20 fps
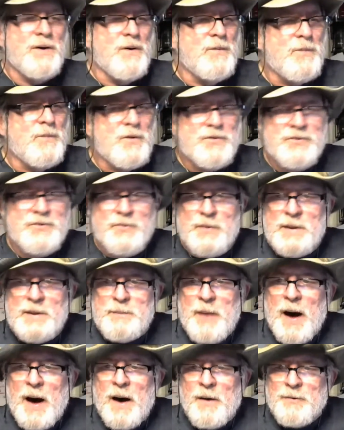almost
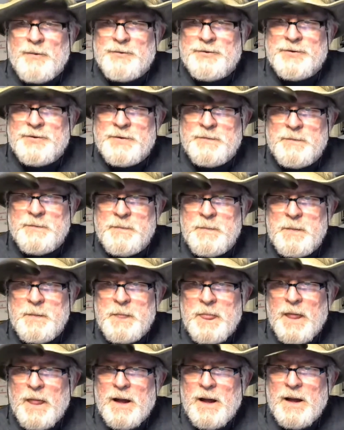3 pounds.
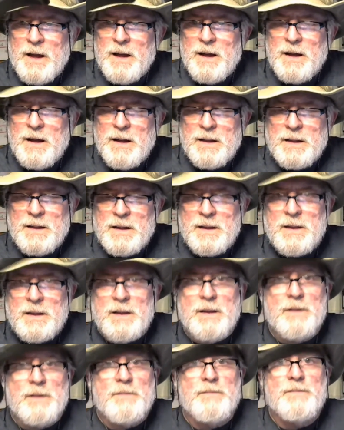
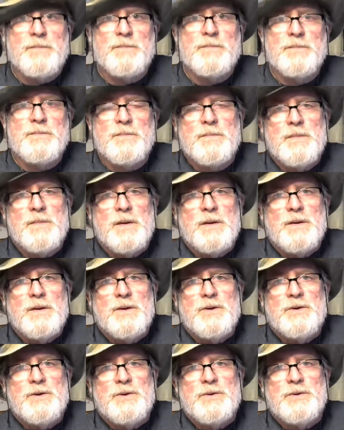
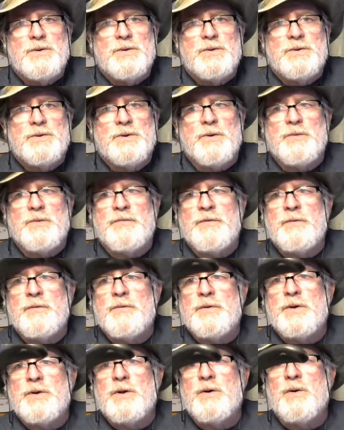So if
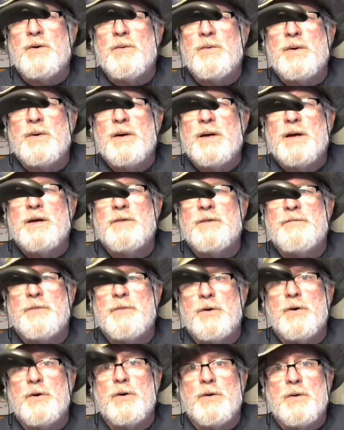you want to know if
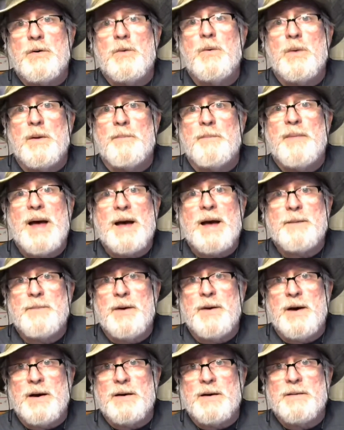you're going to go on a
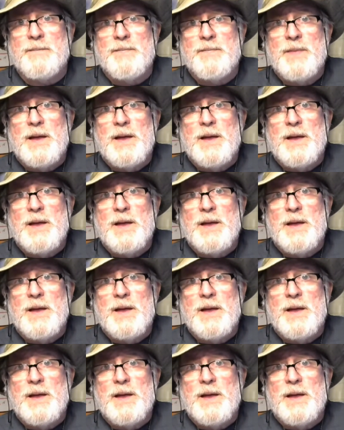backpack,